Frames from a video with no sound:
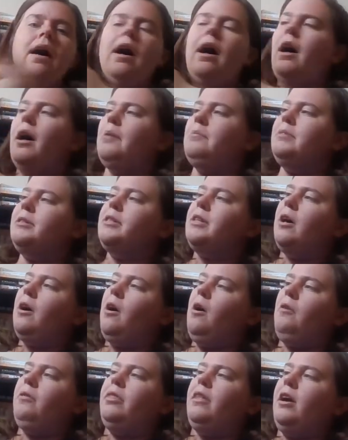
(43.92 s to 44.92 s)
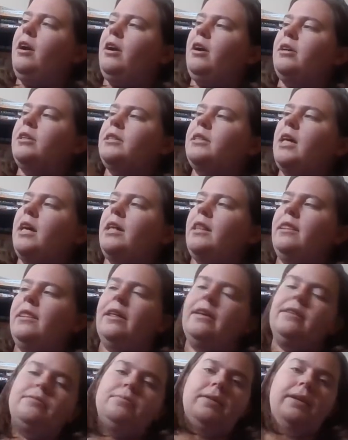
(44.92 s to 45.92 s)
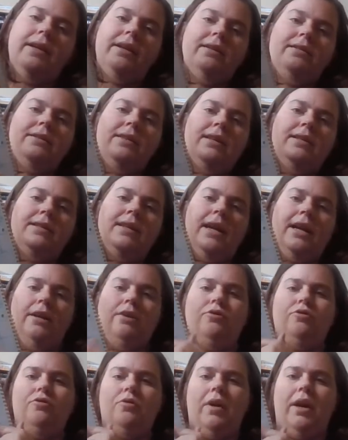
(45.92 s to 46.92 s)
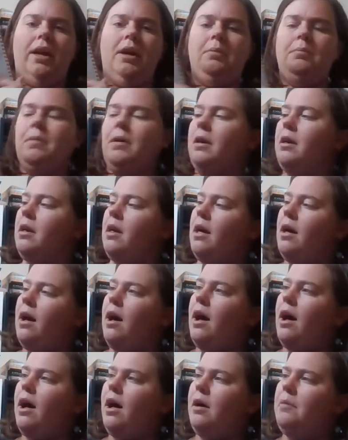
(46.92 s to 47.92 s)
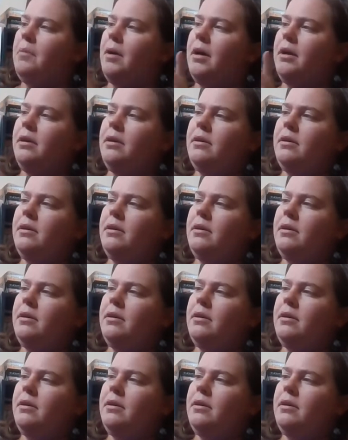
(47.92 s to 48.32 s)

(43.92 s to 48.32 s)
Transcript: Um, so there's, this one is the Teen Dream um,